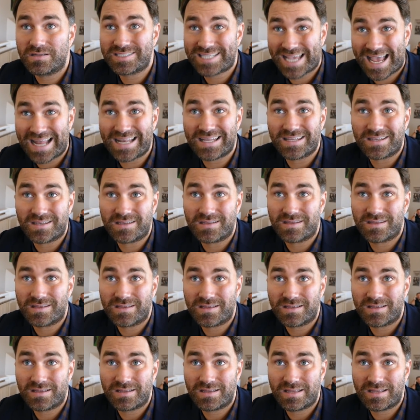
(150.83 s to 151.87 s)
talent
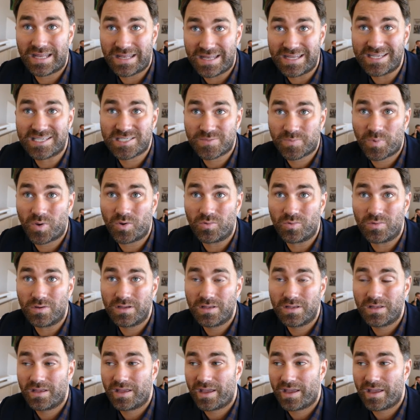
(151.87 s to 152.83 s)
mm. in this sport. Mm.